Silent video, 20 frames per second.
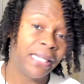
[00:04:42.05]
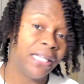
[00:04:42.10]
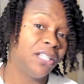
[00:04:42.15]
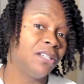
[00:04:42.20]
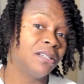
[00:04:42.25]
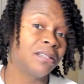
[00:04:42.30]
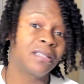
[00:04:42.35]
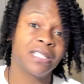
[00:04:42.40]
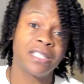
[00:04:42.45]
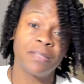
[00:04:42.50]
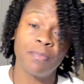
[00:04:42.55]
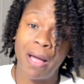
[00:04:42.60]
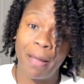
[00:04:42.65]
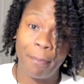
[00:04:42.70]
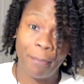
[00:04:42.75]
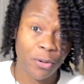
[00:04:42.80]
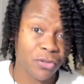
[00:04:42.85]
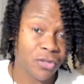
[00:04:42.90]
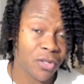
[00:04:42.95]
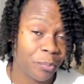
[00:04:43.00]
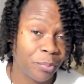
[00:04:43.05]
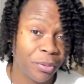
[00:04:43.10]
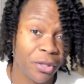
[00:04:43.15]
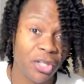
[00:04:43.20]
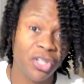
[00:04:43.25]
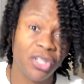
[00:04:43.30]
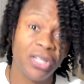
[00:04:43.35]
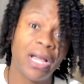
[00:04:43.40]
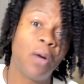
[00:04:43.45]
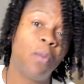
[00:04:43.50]
This is my personal
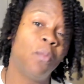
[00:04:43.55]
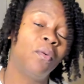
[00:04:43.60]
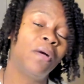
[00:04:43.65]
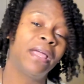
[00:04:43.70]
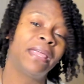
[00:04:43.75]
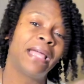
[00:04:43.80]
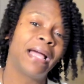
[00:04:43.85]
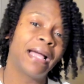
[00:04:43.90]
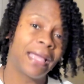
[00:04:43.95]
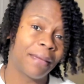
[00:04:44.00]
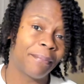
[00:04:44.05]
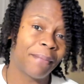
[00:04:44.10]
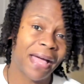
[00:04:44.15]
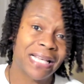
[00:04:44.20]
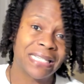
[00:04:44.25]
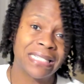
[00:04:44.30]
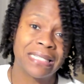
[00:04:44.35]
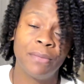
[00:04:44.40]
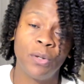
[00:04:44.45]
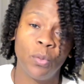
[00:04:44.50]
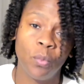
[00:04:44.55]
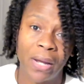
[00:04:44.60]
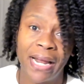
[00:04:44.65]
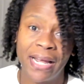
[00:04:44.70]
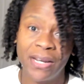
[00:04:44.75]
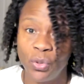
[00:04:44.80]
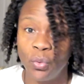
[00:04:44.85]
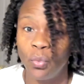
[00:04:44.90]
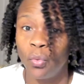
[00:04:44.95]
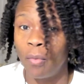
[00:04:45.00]
opinion. Y'all, y'all kept asking me what
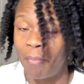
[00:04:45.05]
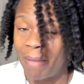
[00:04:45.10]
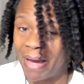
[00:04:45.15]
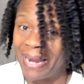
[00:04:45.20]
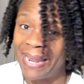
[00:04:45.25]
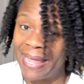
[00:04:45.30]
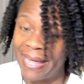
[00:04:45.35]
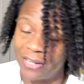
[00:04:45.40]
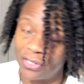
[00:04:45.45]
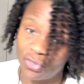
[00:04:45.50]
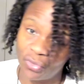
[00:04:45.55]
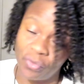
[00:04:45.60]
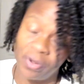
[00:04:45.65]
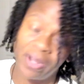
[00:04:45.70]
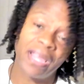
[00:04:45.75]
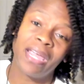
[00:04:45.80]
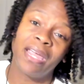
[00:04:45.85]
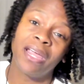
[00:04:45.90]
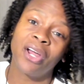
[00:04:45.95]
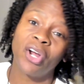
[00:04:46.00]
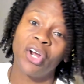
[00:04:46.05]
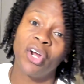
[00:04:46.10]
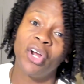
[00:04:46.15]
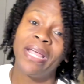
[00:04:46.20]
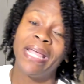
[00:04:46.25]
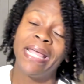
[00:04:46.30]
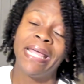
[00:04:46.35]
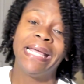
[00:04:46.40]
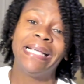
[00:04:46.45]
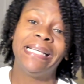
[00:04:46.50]
I do with my natural hair.
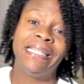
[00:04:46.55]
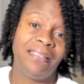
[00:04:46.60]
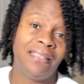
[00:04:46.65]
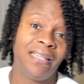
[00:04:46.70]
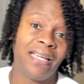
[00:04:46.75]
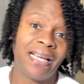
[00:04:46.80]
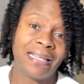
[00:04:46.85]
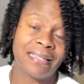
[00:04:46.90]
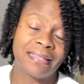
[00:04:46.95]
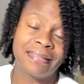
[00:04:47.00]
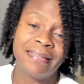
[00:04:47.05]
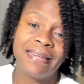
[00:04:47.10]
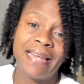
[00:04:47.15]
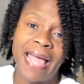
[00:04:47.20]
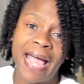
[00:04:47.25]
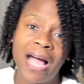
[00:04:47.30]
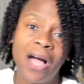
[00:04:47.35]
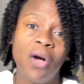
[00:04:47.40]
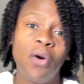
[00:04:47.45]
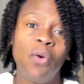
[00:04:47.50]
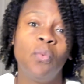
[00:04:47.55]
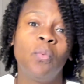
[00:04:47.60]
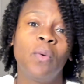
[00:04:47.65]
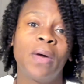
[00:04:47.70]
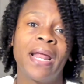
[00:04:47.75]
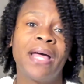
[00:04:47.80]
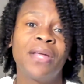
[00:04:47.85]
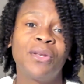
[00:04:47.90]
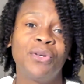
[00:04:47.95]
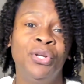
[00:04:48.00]
Yes, now
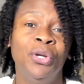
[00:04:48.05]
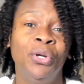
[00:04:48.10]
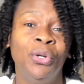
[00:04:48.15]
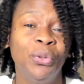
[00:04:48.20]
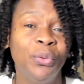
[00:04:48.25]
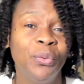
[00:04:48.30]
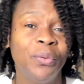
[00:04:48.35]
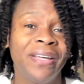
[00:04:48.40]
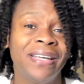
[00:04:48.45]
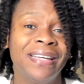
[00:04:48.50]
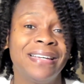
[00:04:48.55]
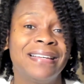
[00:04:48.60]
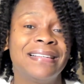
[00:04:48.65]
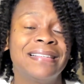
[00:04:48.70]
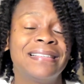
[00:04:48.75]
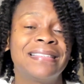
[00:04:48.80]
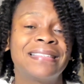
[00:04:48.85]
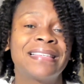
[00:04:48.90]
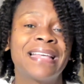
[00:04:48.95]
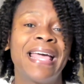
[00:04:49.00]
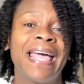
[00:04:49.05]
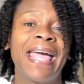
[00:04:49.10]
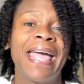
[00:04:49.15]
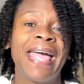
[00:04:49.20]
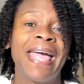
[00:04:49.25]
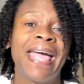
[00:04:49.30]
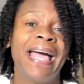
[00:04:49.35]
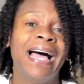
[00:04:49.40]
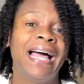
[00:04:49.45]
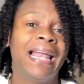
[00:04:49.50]
what I do is
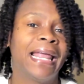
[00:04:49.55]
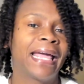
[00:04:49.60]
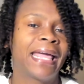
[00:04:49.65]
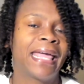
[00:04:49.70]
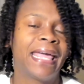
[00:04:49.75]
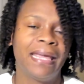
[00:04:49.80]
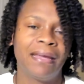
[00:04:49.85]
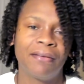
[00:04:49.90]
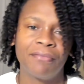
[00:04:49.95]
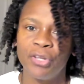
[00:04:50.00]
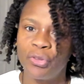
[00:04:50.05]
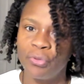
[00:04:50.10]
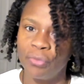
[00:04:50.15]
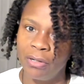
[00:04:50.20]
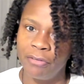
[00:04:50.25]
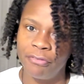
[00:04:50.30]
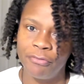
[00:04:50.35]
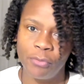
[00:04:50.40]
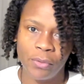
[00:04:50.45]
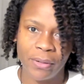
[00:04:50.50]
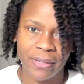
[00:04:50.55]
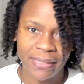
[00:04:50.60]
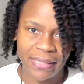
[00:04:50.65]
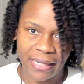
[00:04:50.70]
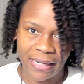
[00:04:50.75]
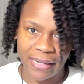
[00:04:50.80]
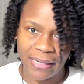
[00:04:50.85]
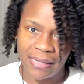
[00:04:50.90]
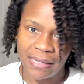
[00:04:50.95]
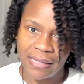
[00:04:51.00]
like every three or four
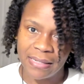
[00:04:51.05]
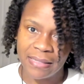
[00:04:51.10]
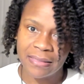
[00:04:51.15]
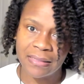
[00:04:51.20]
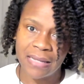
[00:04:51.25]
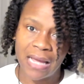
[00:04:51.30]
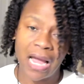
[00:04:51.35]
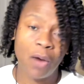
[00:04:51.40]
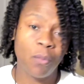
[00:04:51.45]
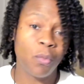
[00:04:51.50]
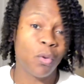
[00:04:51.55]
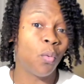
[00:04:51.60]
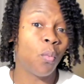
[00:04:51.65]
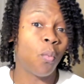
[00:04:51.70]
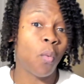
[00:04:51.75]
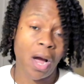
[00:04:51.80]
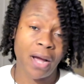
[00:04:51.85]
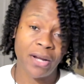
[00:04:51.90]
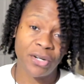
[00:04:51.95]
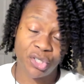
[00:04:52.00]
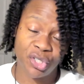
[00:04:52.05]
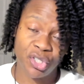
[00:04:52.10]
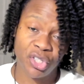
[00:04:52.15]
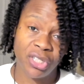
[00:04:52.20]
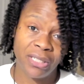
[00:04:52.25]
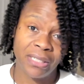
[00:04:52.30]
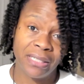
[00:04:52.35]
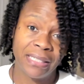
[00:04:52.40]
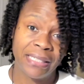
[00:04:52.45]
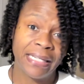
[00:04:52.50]
days, I will wash
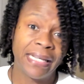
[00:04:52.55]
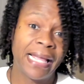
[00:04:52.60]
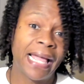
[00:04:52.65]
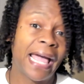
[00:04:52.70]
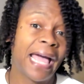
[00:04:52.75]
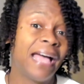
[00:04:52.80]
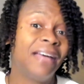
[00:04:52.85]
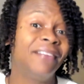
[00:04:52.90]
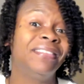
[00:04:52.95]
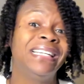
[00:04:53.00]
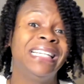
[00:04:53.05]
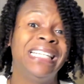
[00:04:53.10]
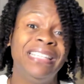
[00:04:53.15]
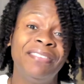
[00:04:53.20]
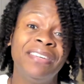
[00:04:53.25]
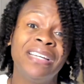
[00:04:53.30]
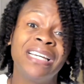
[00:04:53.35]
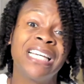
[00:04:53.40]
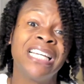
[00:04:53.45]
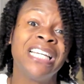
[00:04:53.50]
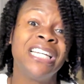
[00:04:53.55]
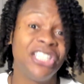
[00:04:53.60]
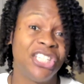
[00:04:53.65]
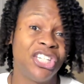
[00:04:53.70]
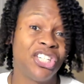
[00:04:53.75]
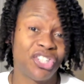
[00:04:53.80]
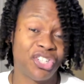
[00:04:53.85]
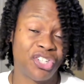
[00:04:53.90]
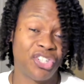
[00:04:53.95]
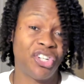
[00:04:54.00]
it, have leave-in
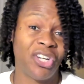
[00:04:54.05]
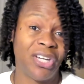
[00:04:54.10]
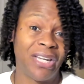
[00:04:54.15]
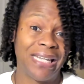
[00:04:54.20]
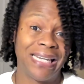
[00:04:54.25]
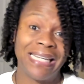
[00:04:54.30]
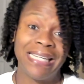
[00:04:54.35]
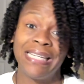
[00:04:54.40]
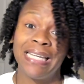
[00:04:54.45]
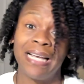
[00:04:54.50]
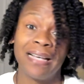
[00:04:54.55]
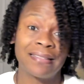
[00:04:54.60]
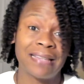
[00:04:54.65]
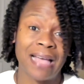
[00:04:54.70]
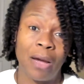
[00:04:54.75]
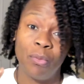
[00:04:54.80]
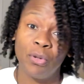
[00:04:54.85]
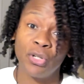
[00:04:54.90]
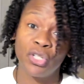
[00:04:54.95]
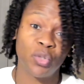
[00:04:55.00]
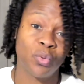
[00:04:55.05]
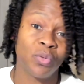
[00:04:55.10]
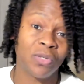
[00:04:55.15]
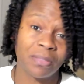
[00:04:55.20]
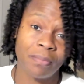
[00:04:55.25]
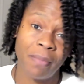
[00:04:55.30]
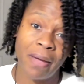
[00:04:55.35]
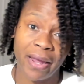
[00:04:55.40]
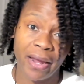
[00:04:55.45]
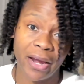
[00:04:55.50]
conditioner in it. Yes, I will
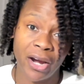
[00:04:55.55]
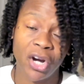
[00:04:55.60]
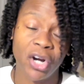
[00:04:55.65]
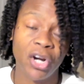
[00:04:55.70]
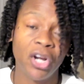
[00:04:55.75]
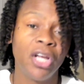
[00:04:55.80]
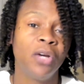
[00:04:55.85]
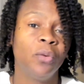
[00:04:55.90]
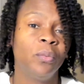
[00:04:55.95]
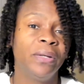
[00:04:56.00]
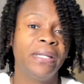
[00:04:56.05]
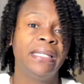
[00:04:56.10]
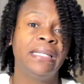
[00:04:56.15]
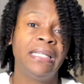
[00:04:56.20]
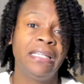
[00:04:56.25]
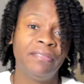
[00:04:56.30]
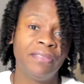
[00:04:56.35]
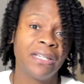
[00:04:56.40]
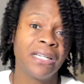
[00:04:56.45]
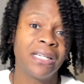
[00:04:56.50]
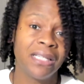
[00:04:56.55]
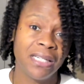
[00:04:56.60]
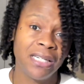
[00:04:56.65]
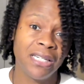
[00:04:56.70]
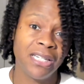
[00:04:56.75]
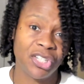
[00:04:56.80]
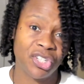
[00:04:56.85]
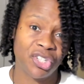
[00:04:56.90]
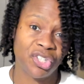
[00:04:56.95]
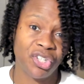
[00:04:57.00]
twist my hair with leave-in
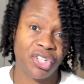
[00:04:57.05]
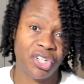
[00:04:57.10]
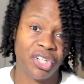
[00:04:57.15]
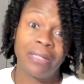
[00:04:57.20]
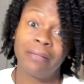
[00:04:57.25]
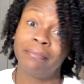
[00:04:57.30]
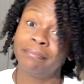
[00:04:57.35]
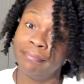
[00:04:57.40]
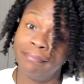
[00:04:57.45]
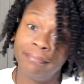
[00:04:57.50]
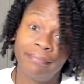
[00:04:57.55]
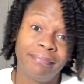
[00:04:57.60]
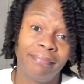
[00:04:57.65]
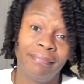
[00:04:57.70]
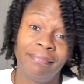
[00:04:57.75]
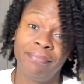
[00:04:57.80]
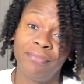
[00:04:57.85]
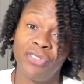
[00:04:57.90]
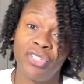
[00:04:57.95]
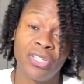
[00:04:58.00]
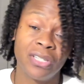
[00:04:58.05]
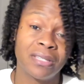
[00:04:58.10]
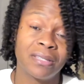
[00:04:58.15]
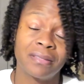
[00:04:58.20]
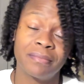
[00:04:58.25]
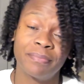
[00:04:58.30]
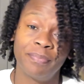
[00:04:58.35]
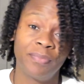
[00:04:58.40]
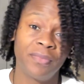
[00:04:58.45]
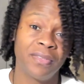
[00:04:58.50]
conditioner
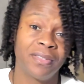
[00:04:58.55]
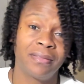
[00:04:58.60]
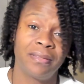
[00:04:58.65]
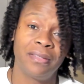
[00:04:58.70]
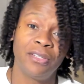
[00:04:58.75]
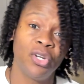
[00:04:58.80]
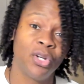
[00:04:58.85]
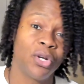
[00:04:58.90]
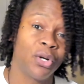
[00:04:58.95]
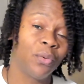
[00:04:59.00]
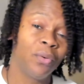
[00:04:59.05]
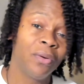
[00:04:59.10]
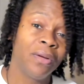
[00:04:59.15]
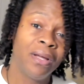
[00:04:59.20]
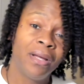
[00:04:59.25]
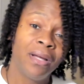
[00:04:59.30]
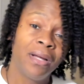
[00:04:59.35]
just you know,